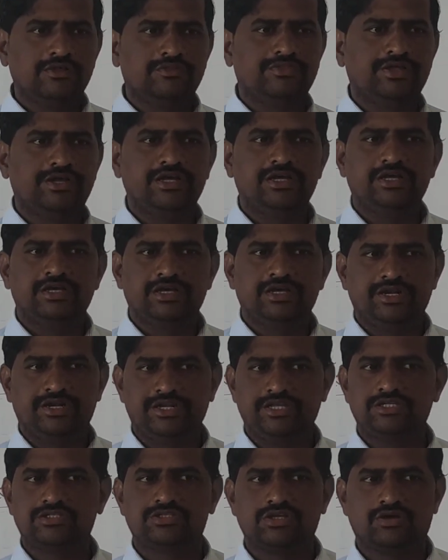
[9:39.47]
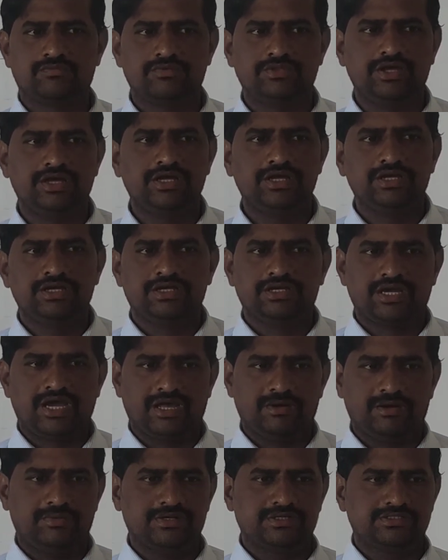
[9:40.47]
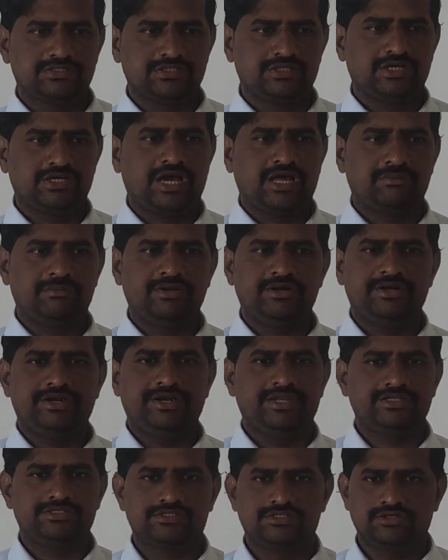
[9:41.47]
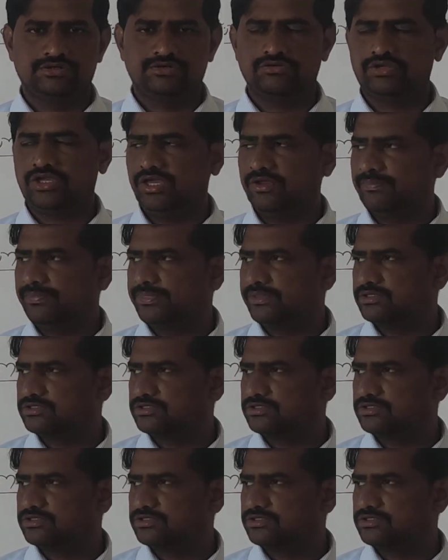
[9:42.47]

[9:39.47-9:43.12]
the rings of the carbons, the carbon rings. Okay.